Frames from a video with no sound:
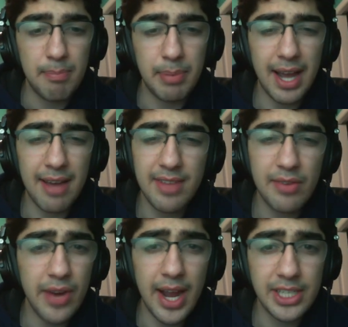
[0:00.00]
But I've
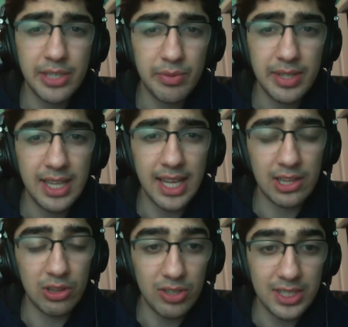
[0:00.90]
never actually really
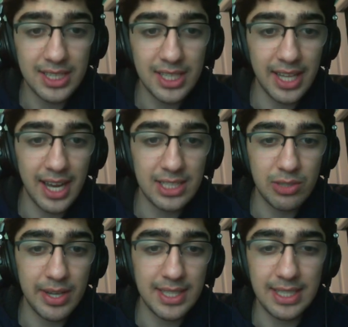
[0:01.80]
looked at the lines
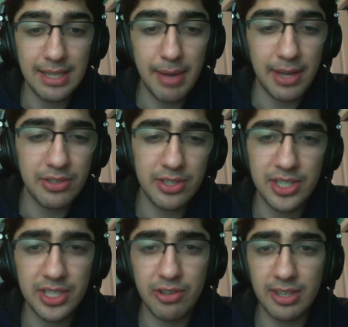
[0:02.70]
quite deep. I usually
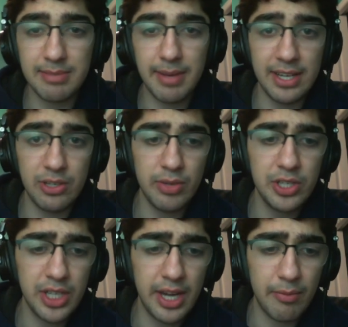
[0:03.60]
just trust my
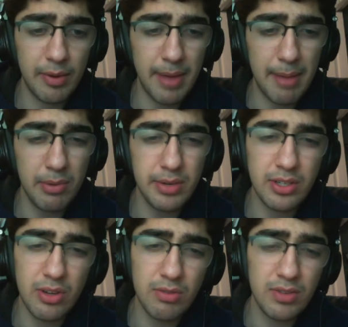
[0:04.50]
intuition. And when my opponent
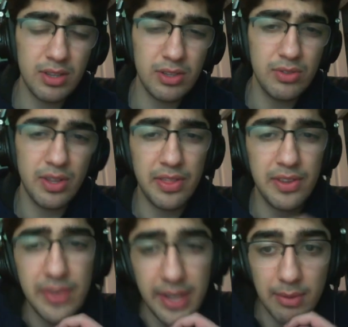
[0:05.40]
knew the
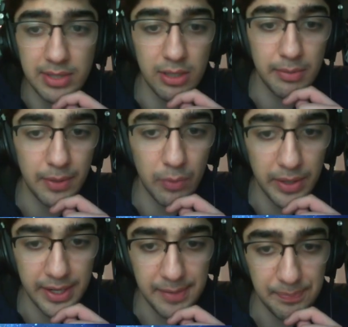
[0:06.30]
theory, I was a little bit worried.